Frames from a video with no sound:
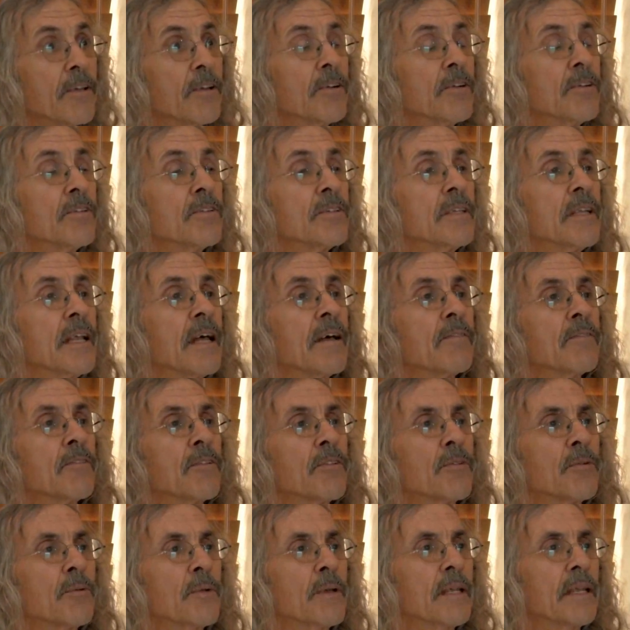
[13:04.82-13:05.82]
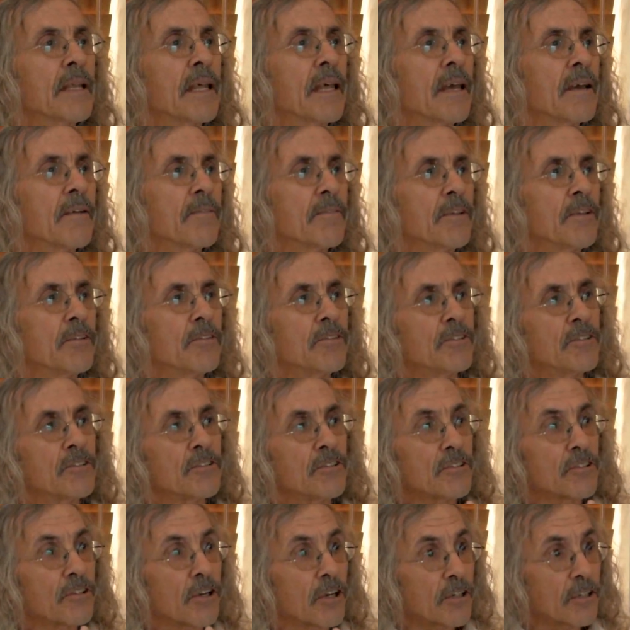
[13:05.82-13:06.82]
years, and after 3.5 years,
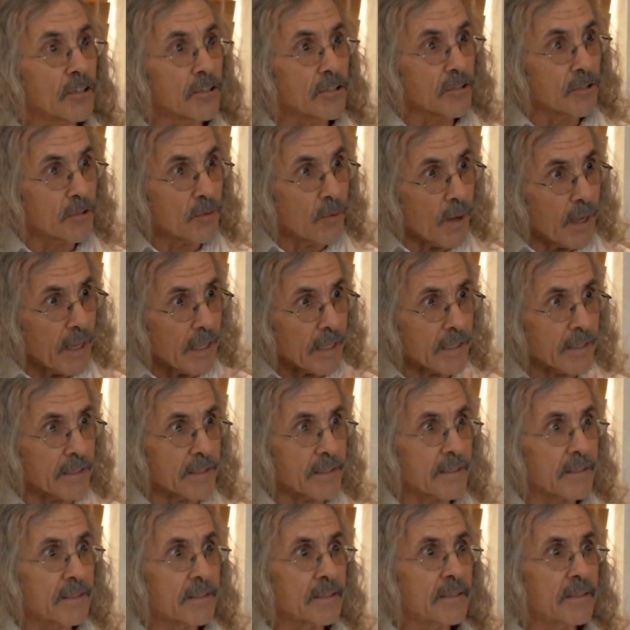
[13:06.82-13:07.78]
it started to quiet.